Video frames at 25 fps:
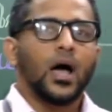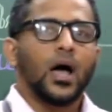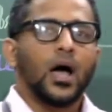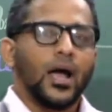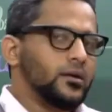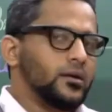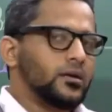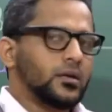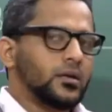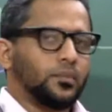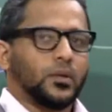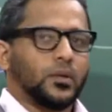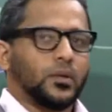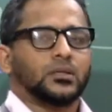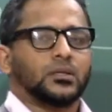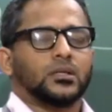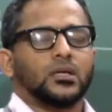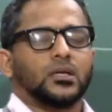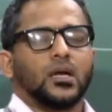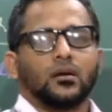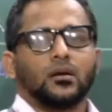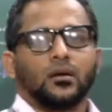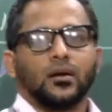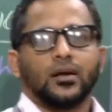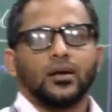
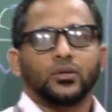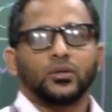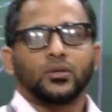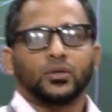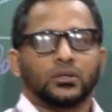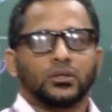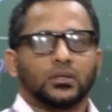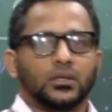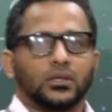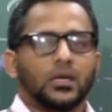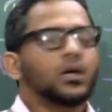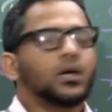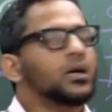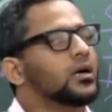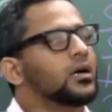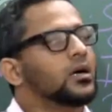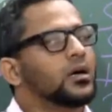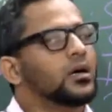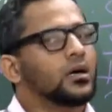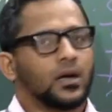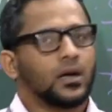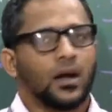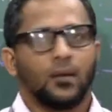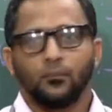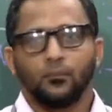interpersonal relations in a
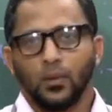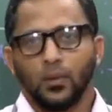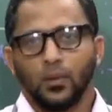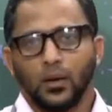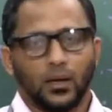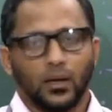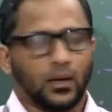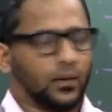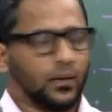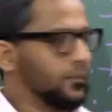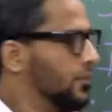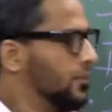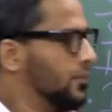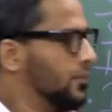company.